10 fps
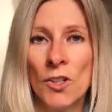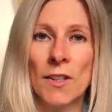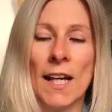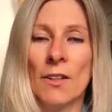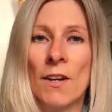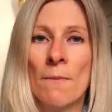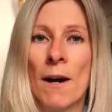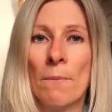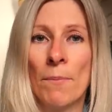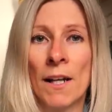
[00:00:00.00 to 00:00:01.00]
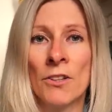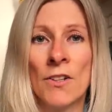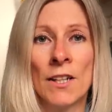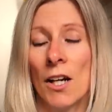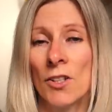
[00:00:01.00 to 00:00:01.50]
so that way my
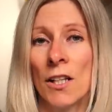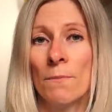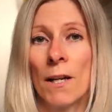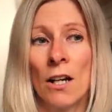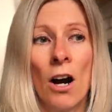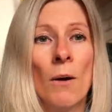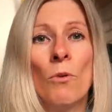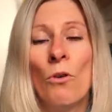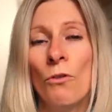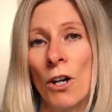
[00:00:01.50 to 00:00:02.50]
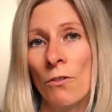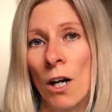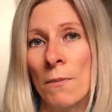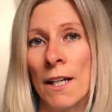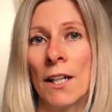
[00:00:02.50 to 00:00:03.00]
pantry doesn't become overwhelming,